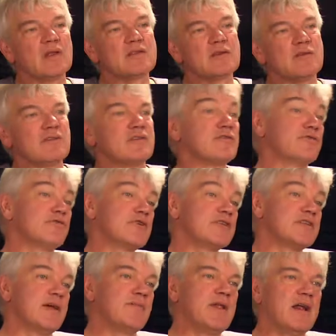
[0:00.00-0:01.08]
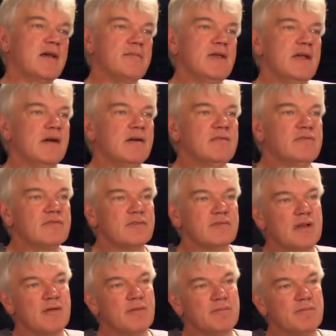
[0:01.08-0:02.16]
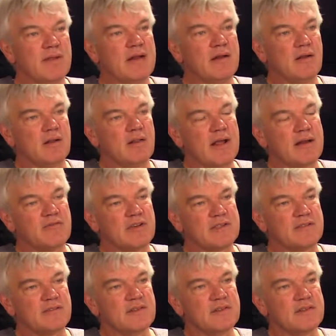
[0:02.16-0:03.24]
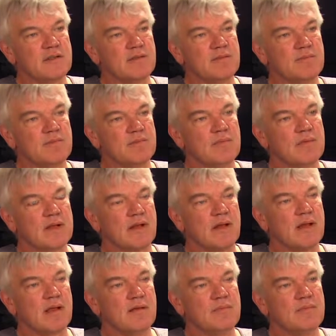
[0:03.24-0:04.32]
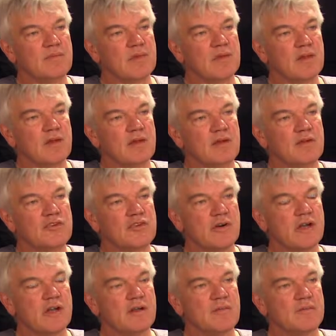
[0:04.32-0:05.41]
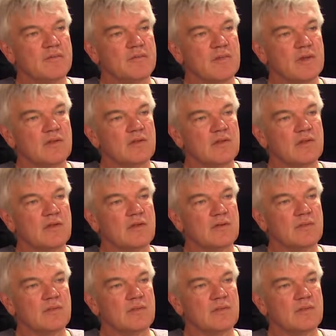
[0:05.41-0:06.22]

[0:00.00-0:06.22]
good. It's the first time that I'm here. I've never been on that festival, but I enjoy it. It's good.